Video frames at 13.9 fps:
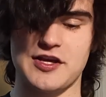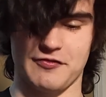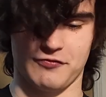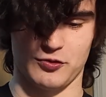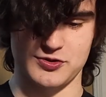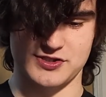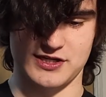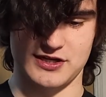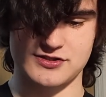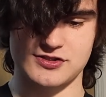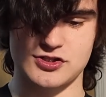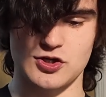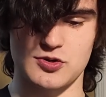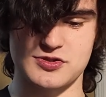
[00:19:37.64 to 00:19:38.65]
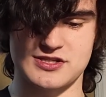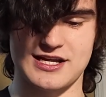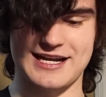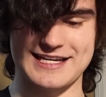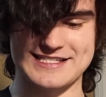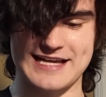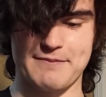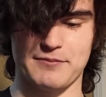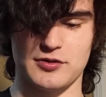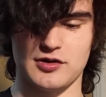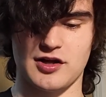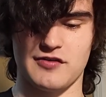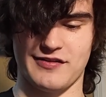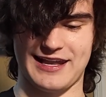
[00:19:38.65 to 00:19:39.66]
4.6 shows an
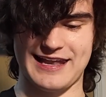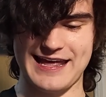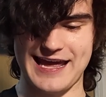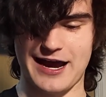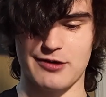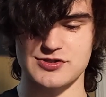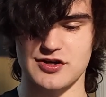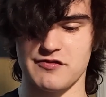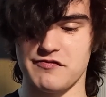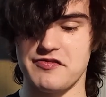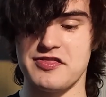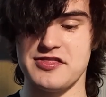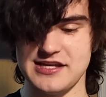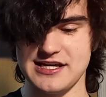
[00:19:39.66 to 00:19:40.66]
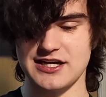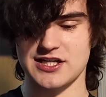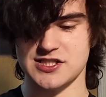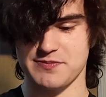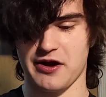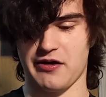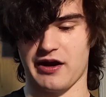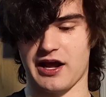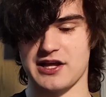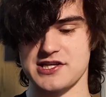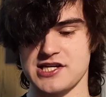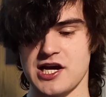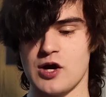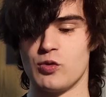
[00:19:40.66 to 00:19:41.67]
example of a layout of the
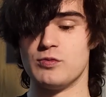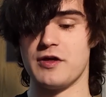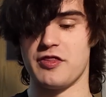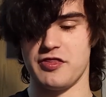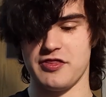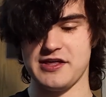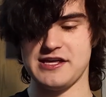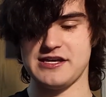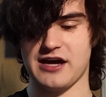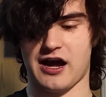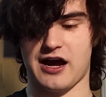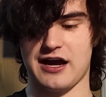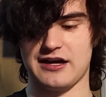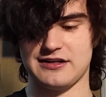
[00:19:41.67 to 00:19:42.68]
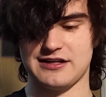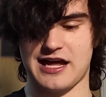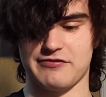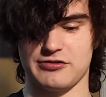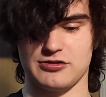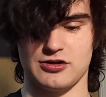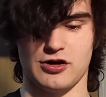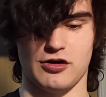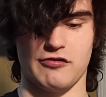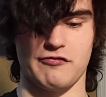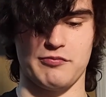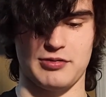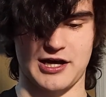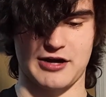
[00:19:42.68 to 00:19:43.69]
experience with the high level
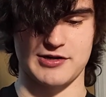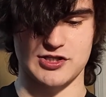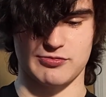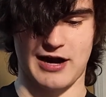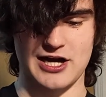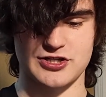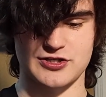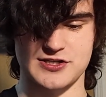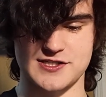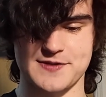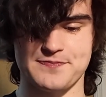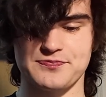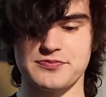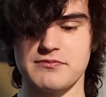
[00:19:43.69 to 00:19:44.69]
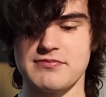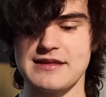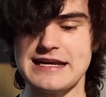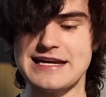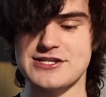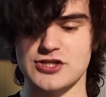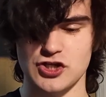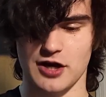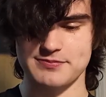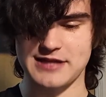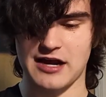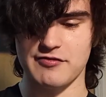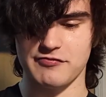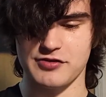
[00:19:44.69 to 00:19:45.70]
of player interactions. It's a
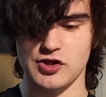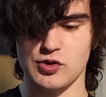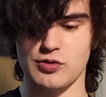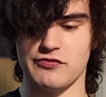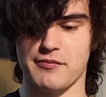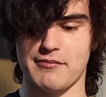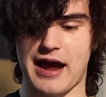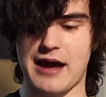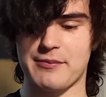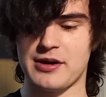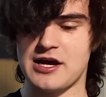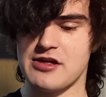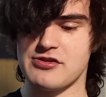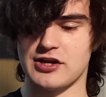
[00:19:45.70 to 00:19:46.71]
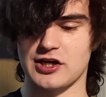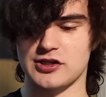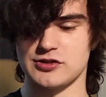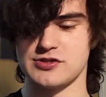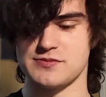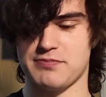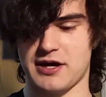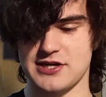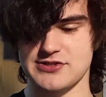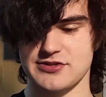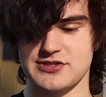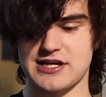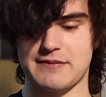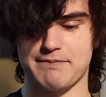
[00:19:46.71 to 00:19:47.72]
top-down view of a map that includes
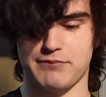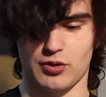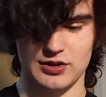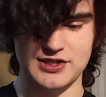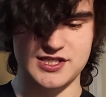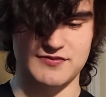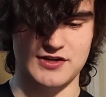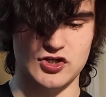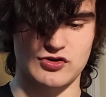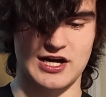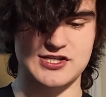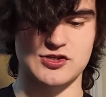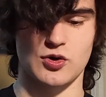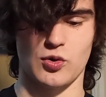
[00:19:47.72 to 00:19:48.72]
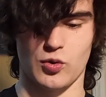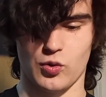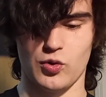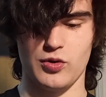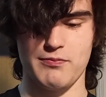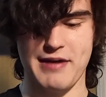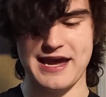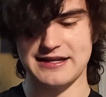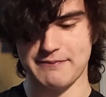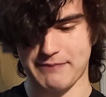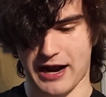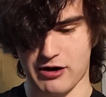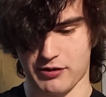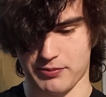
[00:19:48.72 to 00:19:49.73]
puzzles and points of interest, all made in
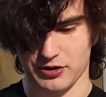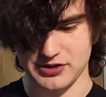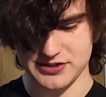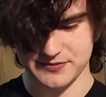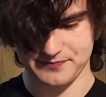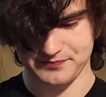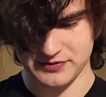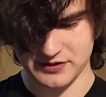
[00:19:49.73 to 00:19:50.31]
PowerPoint.